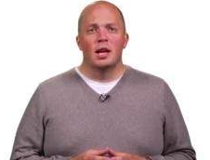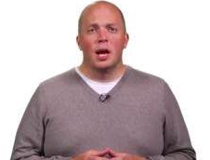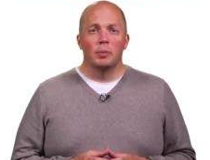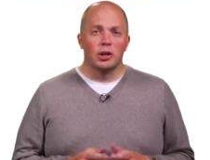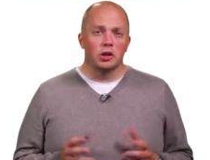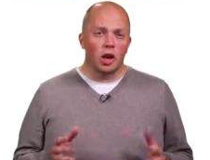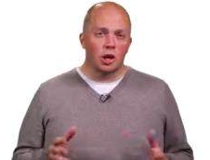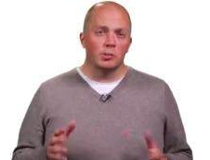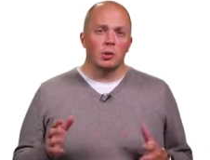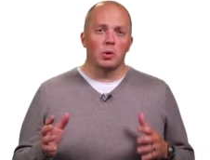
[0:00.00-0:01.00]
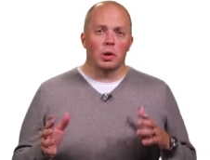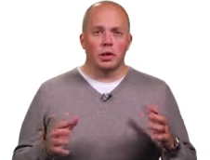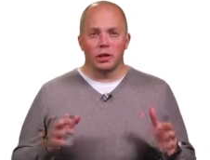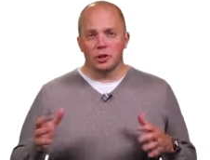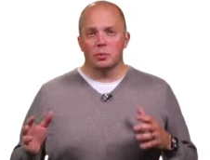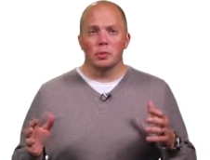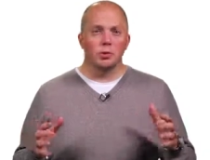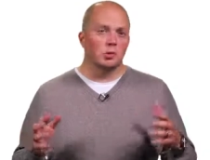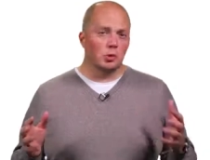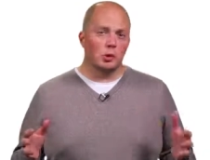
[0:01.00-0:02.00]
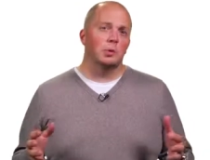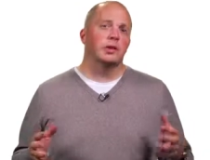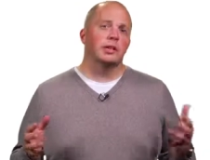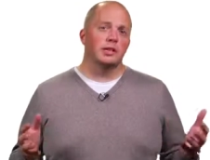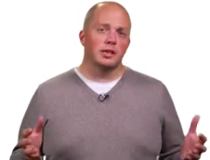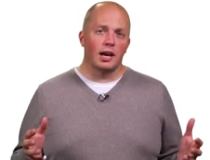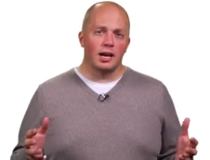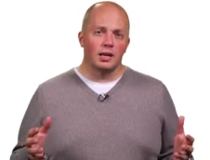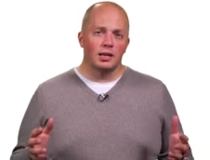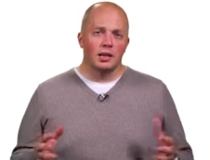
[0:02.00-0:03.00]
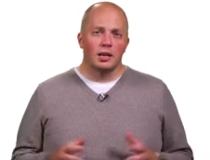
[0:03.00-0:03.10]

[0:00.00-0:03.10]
I'm going to talk about what our customers are doing with it today.